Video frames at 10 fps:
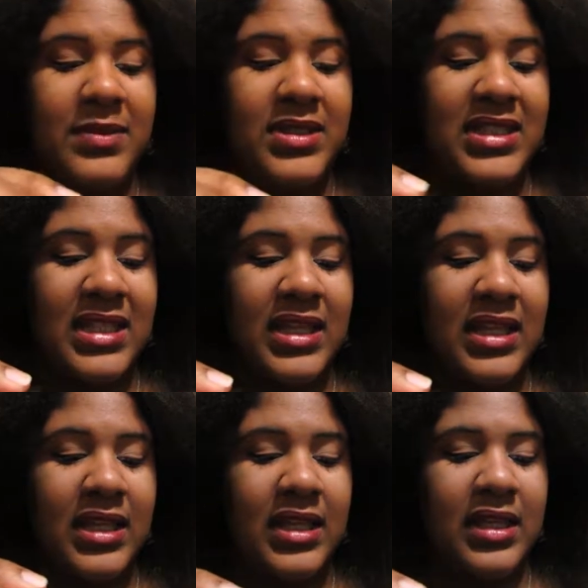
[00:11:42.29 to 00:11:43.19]
Sit
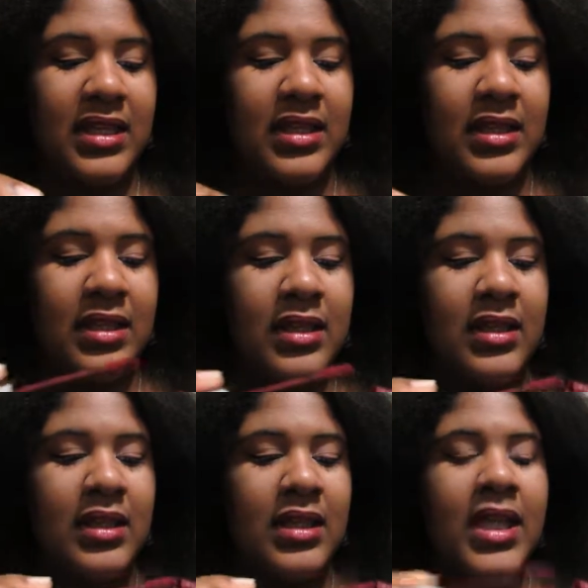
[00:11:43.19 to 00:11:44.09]

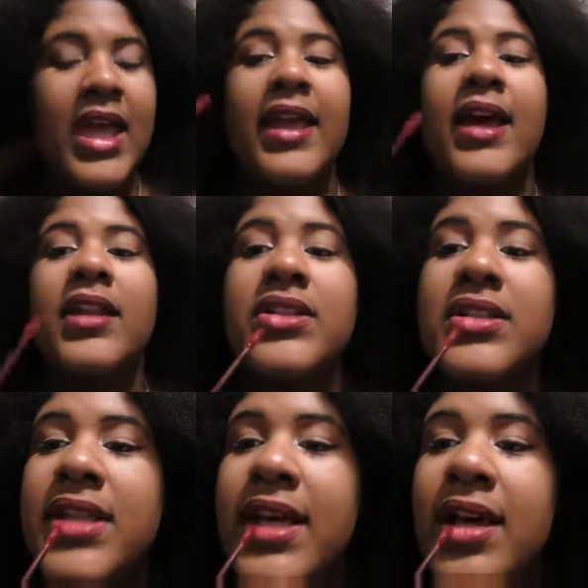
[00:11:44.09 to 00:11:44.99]
and kind of
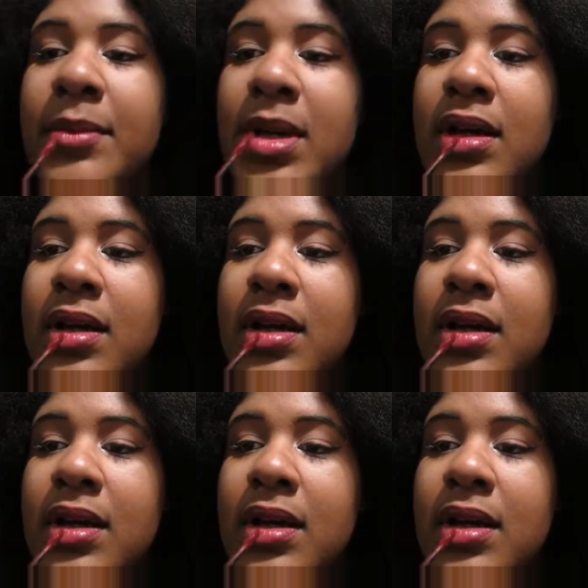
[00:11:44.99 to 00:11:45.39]
just dab